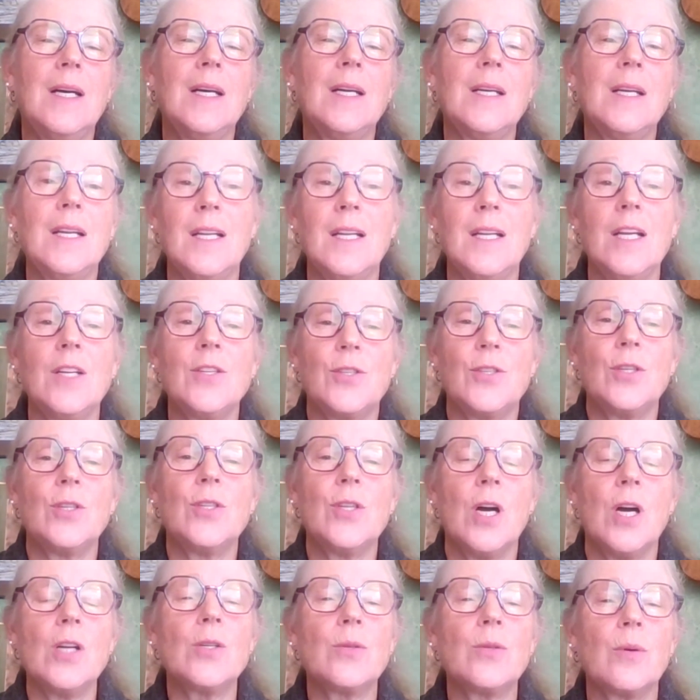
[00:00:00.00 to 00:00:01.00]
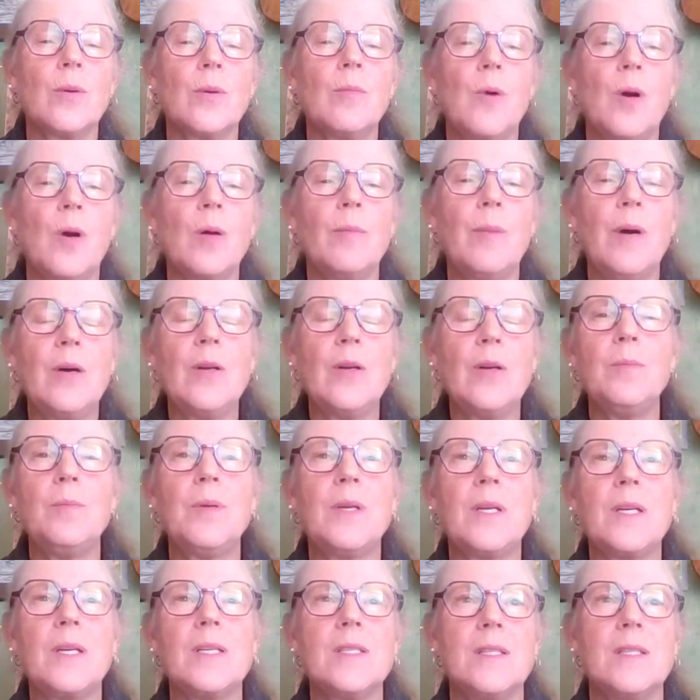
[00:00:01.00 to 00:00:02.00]
and I should talk to her more about it
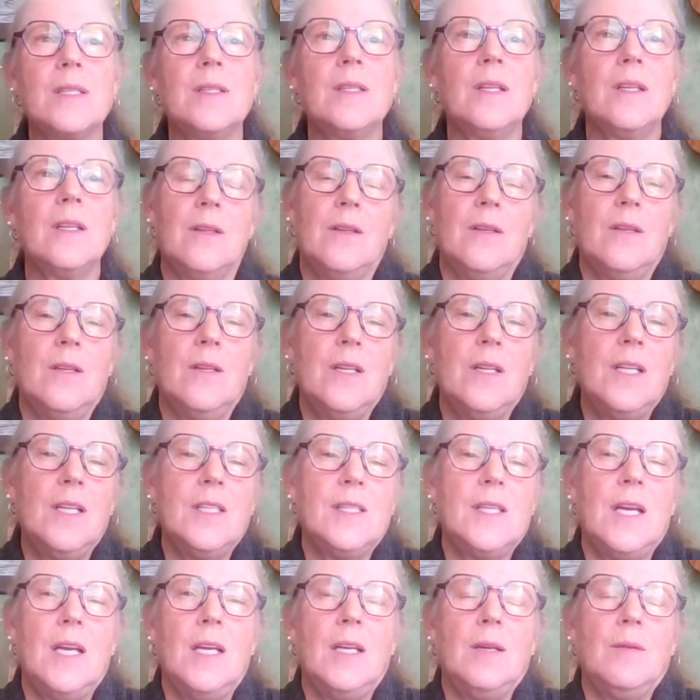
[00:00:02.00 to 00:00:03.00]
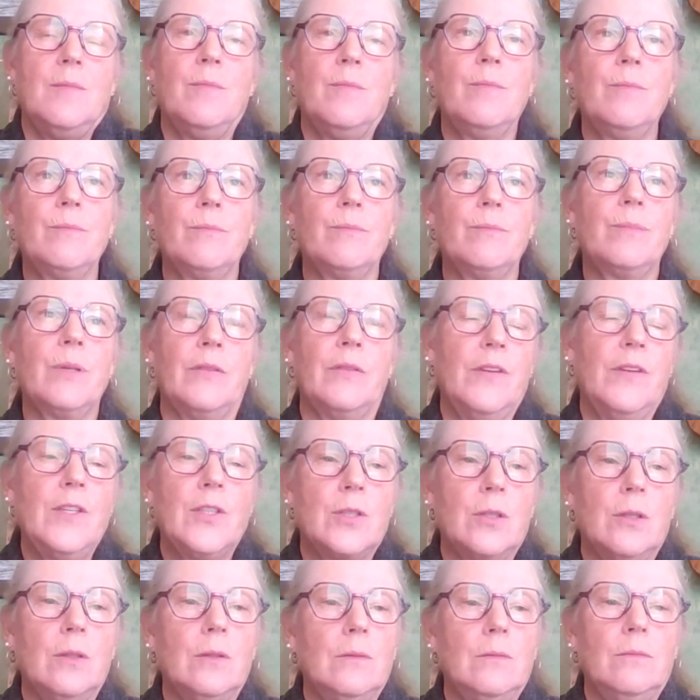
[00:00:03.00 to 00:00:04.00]
because it, it is a
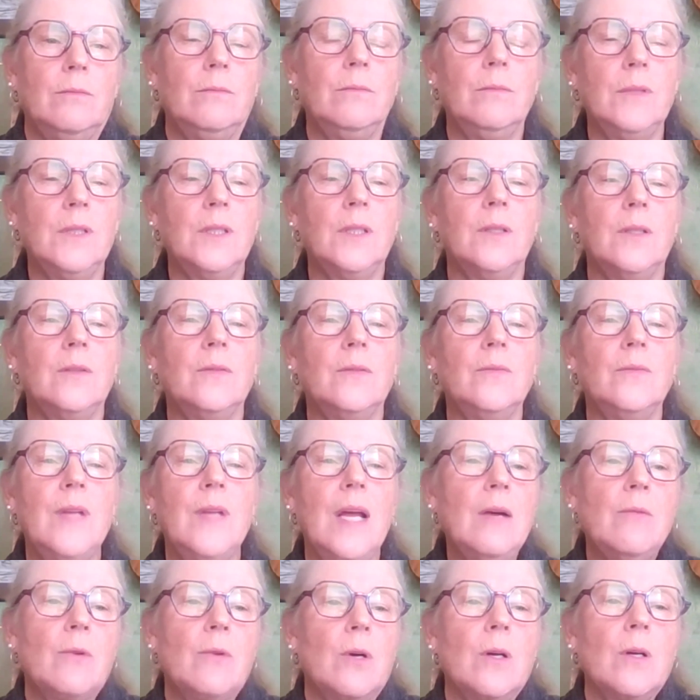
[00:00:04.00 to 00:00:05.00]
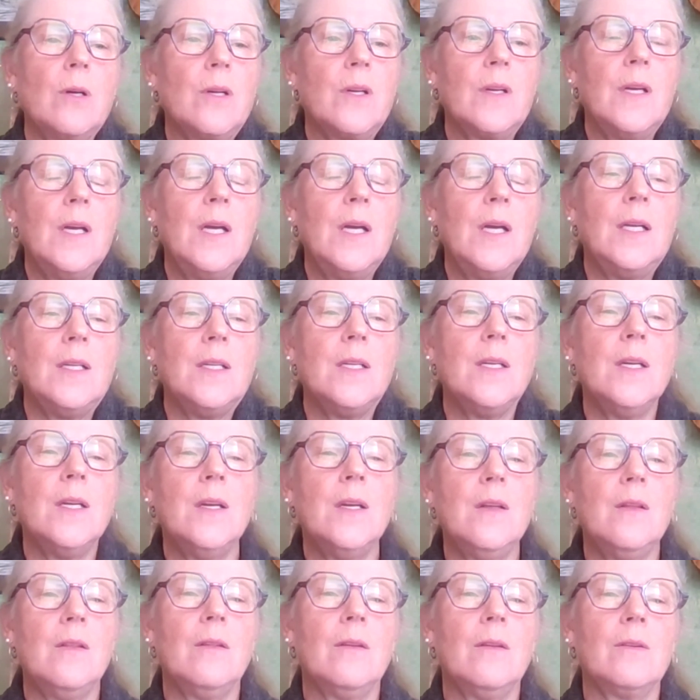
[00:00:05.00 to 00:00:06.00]
provincial, you know, network, and
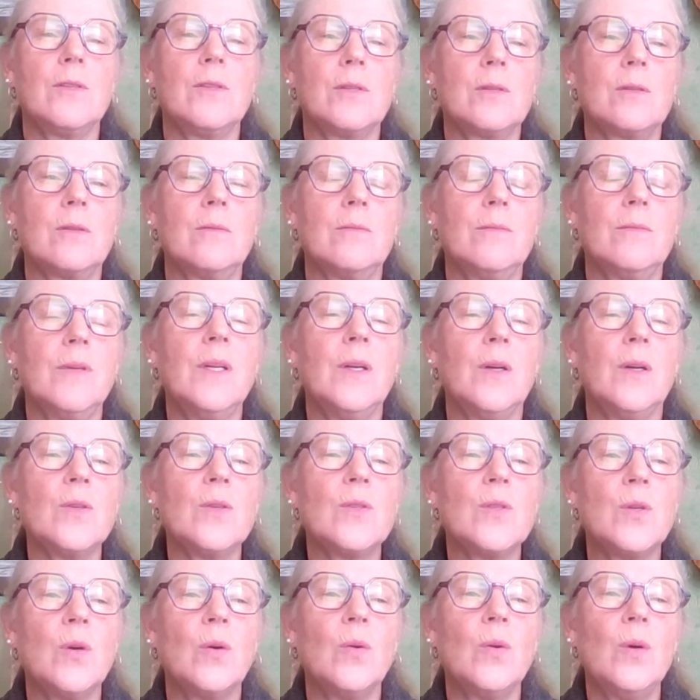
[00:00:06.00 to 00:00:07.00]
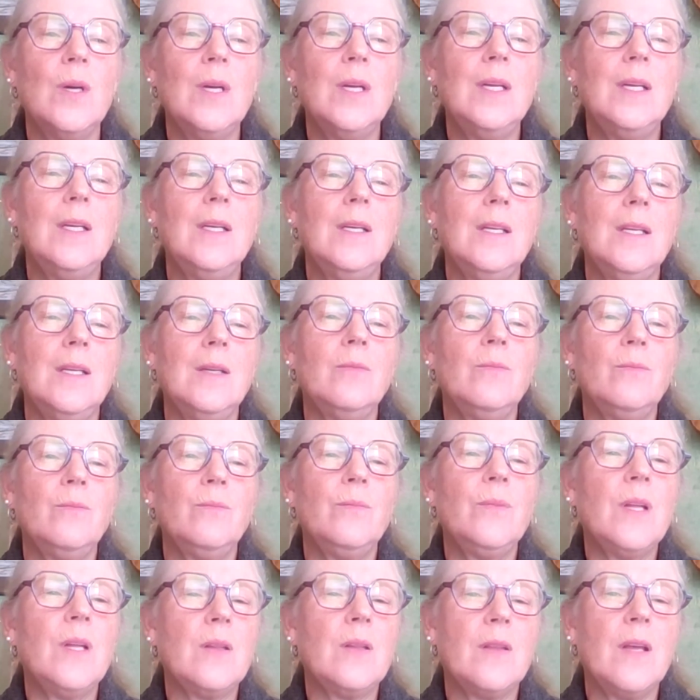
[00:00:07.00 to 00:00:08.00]
there's, you know, so it,
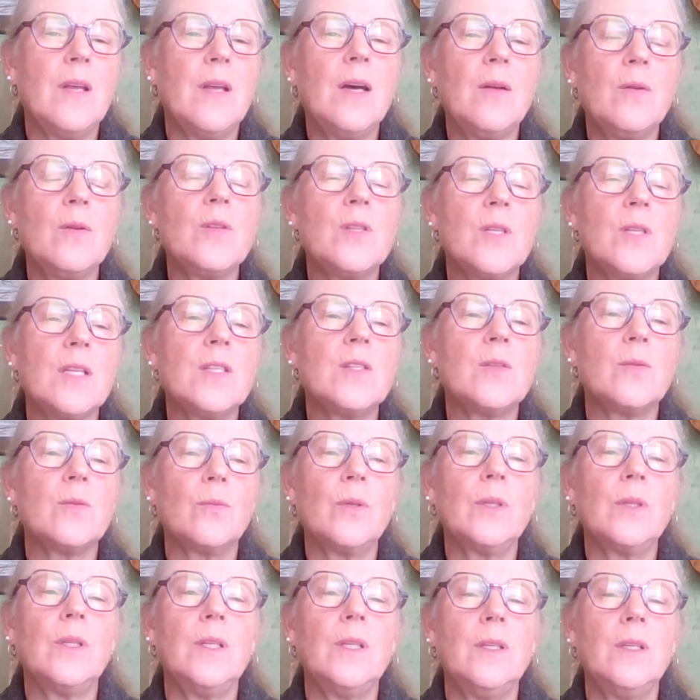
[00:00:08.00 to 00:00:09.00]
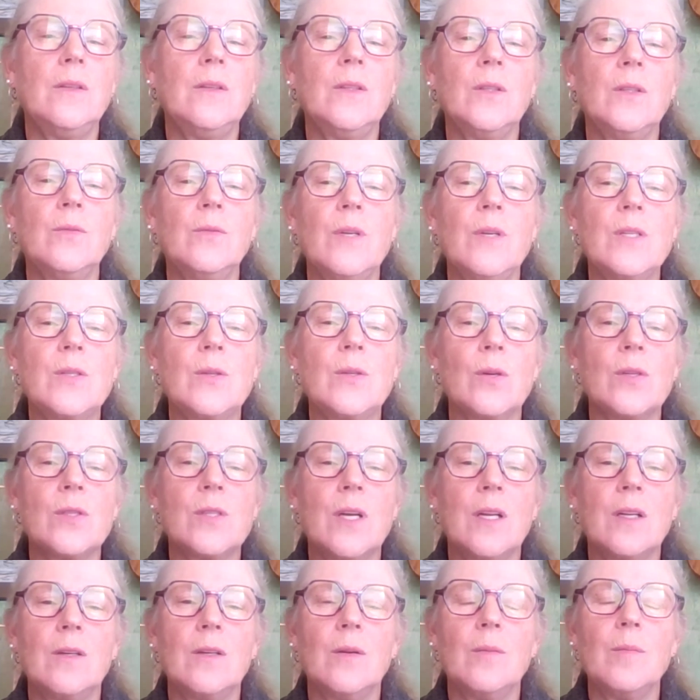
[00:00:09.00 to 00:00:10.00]
that that is that's a really good resource.
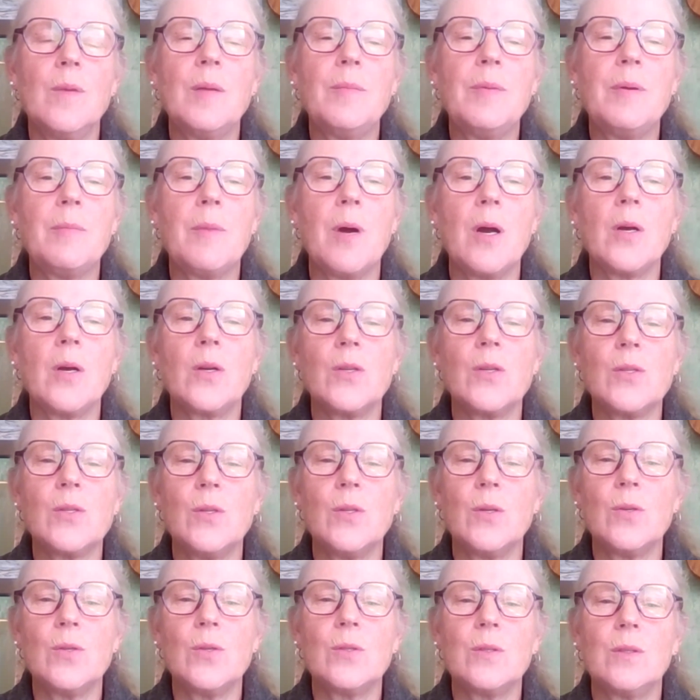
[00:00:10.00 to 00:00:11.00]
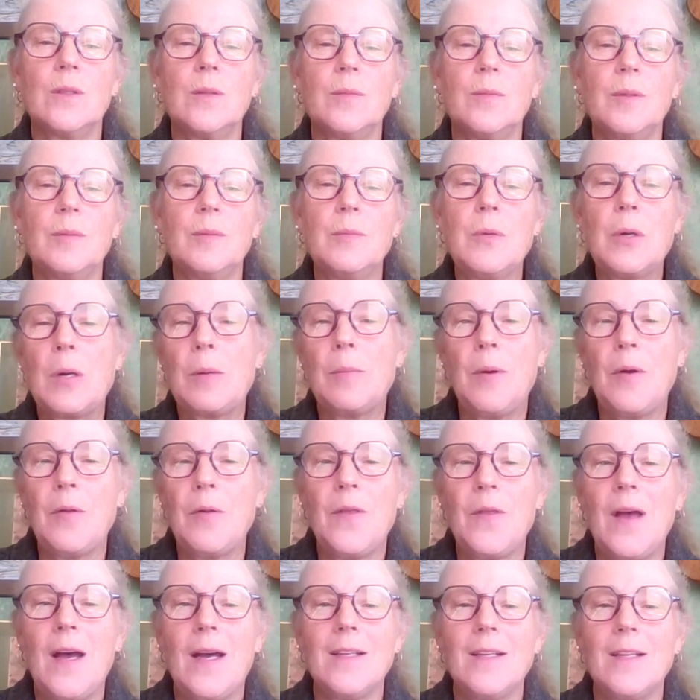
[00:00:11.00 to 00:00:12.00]
I don't know, maybe Marcus knows a little bit more
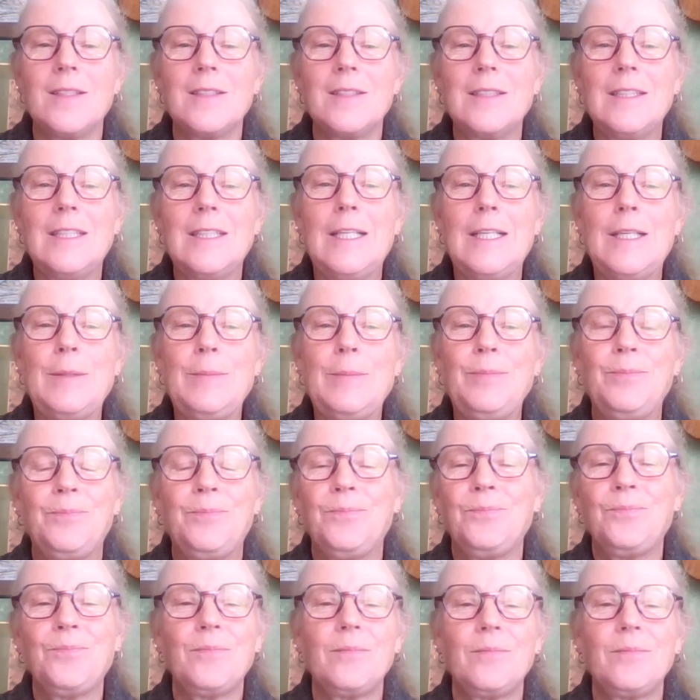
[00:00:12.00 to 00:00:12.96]
about that, um,